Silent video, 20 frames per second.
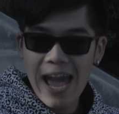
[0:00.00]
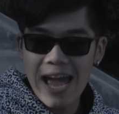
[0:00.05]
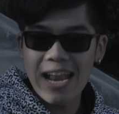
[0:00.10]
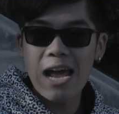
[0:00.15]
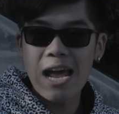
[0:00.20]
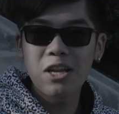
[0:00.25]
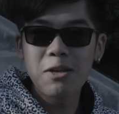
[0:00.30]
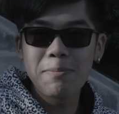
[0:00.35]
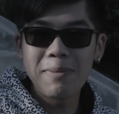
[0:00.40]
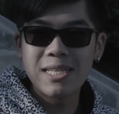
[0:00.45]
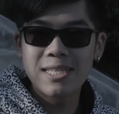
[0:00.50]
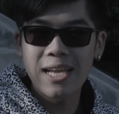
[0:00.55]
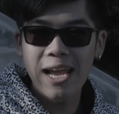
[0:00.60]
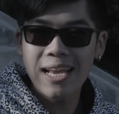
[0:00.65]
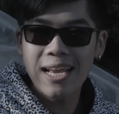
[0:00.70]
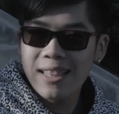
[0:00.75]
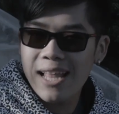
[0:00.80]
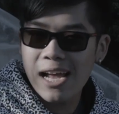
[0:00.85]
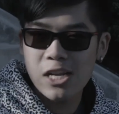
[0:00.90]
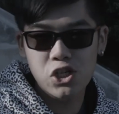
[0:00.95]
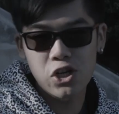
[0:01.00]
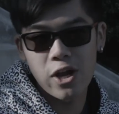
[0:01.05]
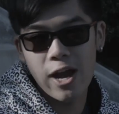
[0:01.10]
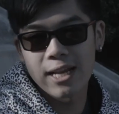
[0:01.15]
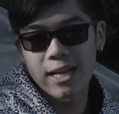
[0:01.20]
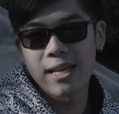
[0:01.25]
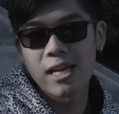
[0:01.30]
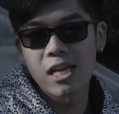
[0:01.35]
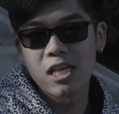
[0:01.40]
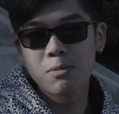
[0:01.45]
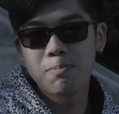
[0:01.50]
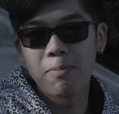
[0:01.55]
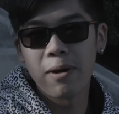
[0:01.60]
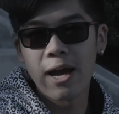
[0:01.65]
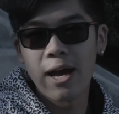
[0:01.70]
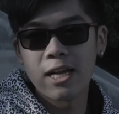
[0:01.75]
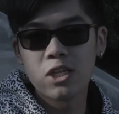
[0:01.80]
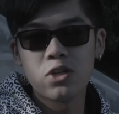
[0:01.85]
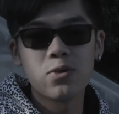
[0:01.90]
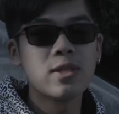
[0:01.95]
And how do you maintain that shine is
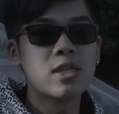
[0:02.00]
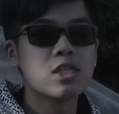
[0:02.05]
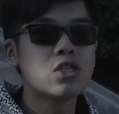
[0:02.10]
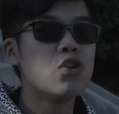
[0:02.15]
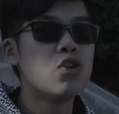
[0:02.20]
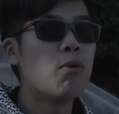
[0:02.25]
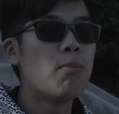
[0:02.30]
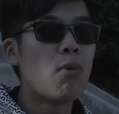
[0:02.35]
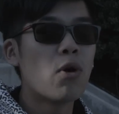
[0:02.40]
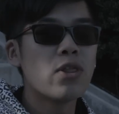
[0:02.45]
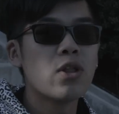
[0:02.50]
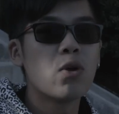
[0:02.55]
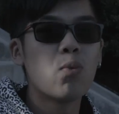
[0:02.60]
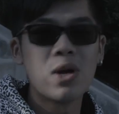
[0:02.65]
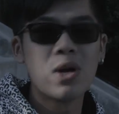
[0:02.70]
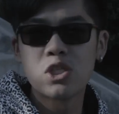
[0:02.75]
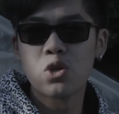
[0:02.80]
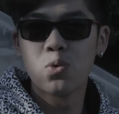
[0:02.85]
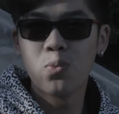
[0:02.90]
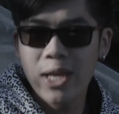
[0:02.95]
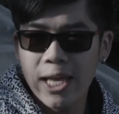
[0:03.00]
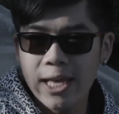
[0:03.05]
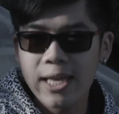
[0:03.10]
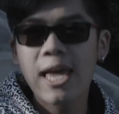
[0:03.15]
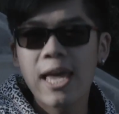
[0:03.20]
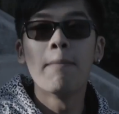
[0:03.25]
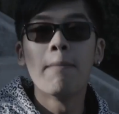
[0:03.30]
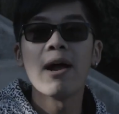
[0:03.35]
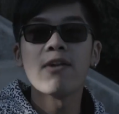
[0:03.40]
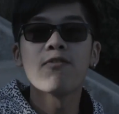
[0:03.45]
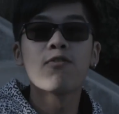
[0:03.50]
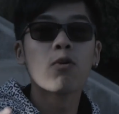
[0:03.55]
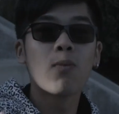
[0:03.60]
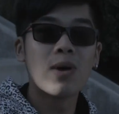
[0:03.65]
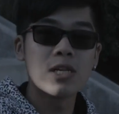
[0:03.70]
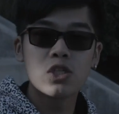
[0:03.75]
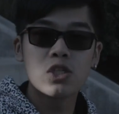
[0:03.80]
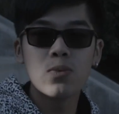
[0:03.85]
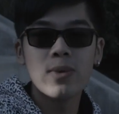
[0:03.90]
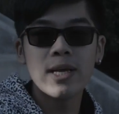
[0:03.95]
by doing this no more than once a week, but for
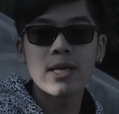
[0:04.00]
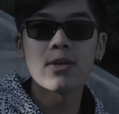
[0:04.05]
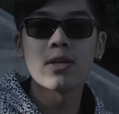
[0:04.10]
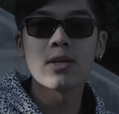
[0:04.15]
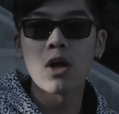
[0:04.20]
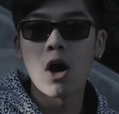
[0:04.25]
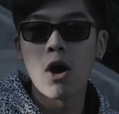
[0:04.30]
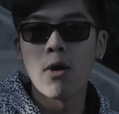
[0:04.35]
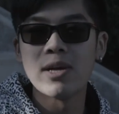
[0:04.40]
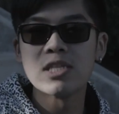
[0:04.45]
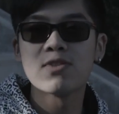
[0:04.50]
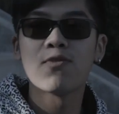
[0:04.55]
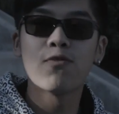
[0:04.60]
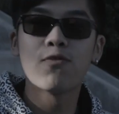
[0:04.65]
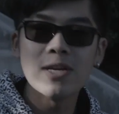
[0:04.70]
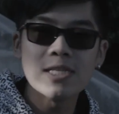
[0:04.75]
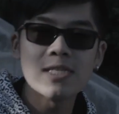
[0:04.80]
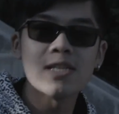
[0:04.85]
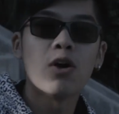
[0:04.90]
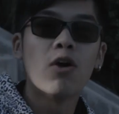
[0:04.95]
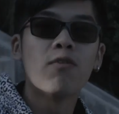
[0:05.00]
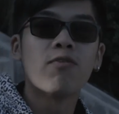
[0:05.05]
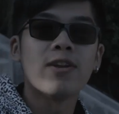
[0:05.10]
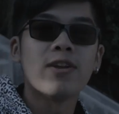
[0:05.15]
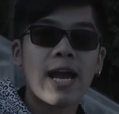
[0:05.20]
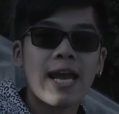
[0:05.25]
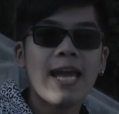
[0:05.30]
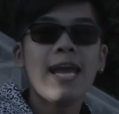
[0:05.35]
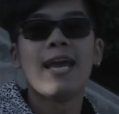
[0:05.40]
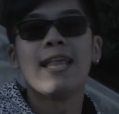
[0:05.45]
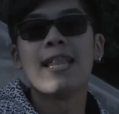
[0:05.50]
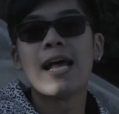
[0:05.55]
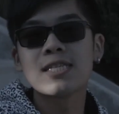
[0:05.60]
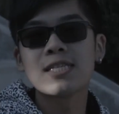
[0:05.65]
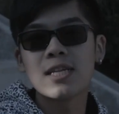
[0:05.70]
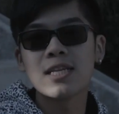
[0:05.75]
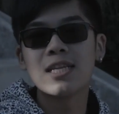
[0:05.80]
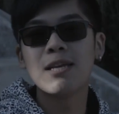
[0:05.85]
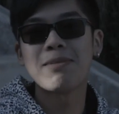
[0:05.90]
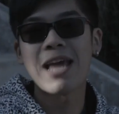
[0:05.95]
once a week, you can always freeze it overnight, and that's
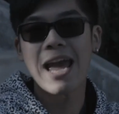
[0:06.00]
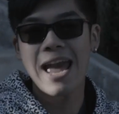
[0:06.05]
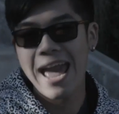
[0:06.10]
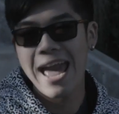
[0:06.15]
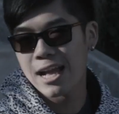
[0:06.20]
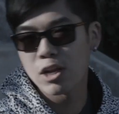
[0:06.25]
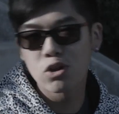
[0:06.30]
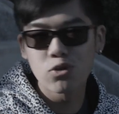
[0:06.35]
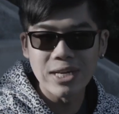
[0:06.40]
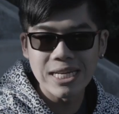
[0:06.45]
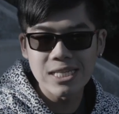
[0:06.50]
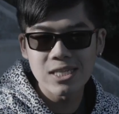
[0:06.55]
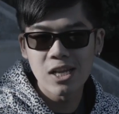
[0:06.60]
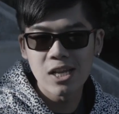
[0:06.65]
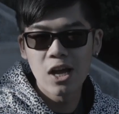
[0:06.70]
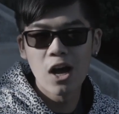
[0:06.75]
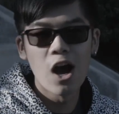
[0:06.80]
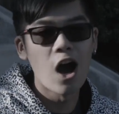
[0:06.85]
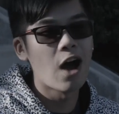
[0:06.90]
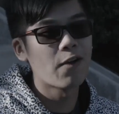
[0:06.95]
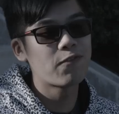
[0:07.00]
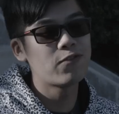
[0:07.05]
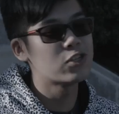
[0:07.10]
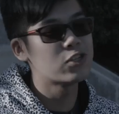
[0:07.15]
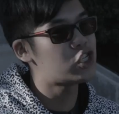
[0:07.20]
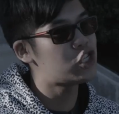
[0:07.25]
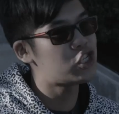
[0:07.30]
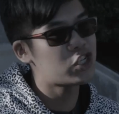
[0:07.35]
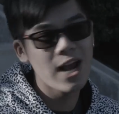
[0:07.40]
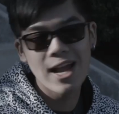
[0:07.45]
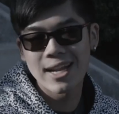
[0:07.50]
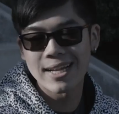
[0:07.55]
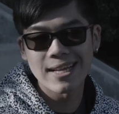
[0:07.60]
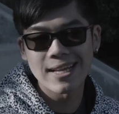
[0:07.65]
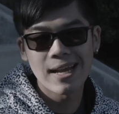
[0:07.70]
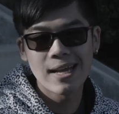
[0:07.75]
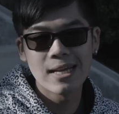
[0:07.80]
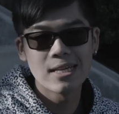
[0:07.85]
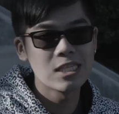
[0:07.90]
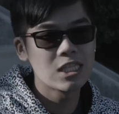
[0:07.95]
gonna keep the hand grease off your shiny,
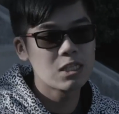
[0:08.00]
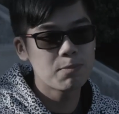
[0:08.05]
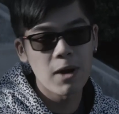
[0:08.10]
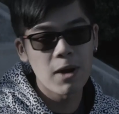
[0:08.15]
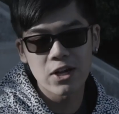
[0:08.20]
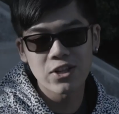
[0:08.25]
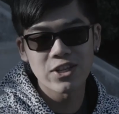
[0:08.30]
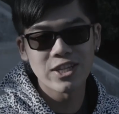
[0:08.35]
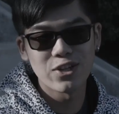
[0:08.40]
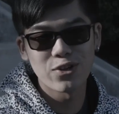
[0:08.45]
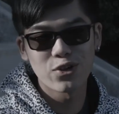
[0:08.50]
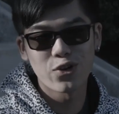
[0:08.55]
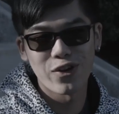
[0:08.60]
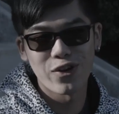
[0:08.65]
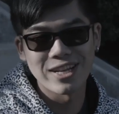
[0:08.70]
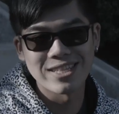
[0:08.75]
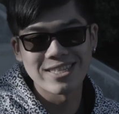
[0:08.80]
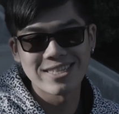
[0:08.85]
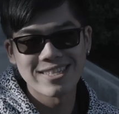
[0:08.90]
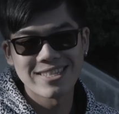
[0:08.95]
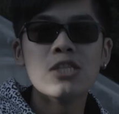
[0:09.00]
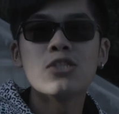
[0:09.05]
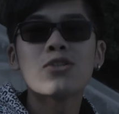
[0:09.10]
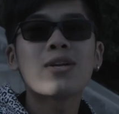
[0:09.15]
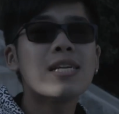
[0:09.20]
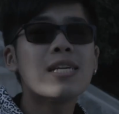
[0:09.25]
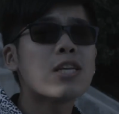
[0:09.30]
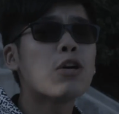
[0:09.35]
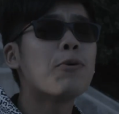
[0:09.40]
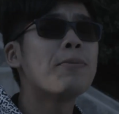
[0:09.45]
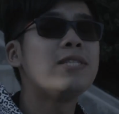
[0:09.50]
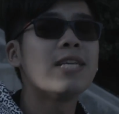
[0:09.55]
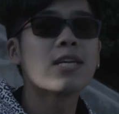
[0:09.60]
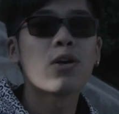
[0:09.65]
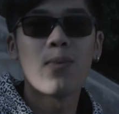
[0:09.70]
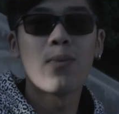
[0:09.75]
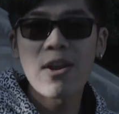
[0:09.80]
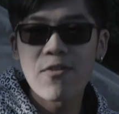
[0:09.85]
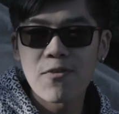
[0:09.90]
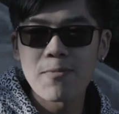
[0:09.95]
sparkly new coins. So guys, I hope you take
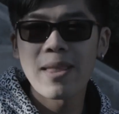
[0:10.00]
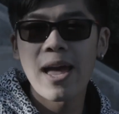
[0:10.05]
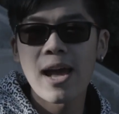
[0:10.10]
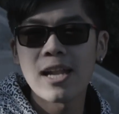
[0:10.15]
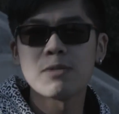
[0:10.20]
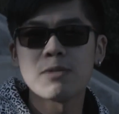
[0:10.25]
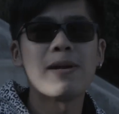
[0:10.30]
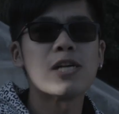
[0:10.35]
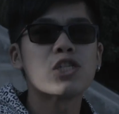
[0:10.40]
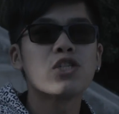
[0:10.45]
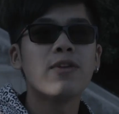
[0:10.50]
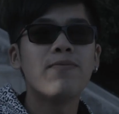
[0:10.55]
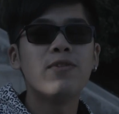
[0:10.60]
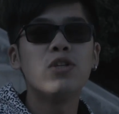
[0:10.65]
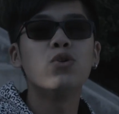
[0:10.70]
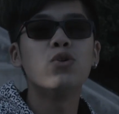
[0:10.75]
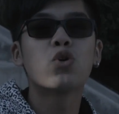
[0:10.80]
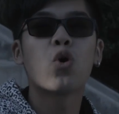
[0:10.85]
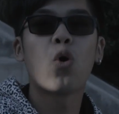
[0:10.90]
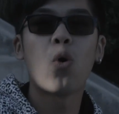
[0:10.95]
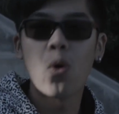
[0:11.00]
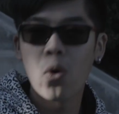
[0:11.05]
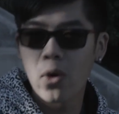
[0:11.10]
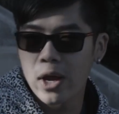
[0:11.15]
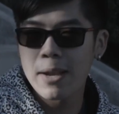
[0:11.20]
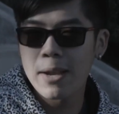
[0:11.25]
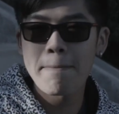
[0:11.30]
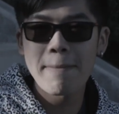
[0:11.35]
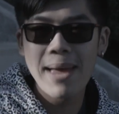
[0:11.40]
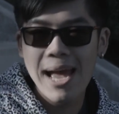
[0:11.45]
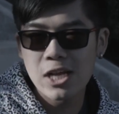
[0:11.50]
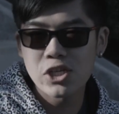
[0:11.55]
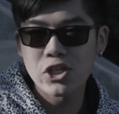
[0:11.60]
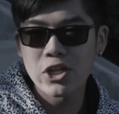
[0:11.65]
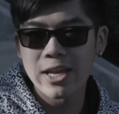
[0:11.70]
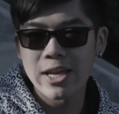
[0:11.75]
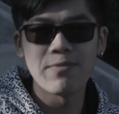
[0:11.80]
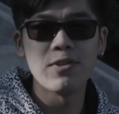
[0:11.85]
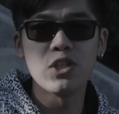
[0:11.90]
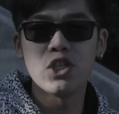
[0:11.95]
away from that, especially if you do coin
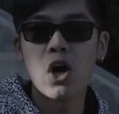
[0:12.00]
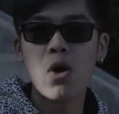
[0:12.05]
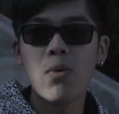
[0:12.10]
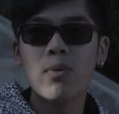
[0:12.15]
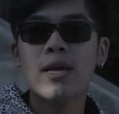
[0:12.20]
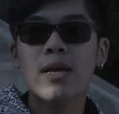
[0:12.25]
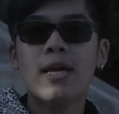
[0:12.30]
magic. If you don't,